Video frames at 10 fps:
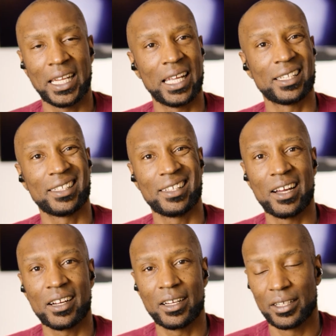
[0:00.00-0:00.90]
of gets
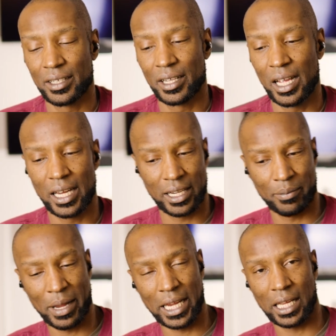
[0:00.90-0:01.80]
stuck and they're
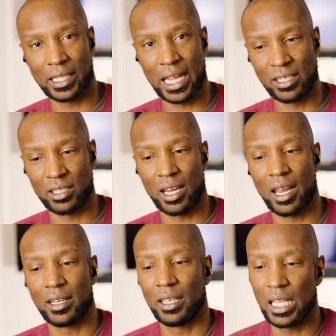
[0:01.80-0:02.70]
making tension
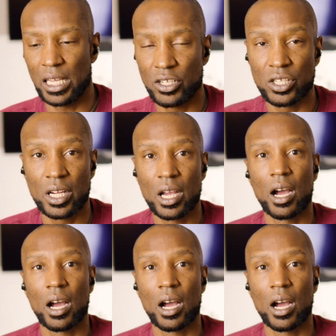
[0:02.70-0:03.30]
on the leash,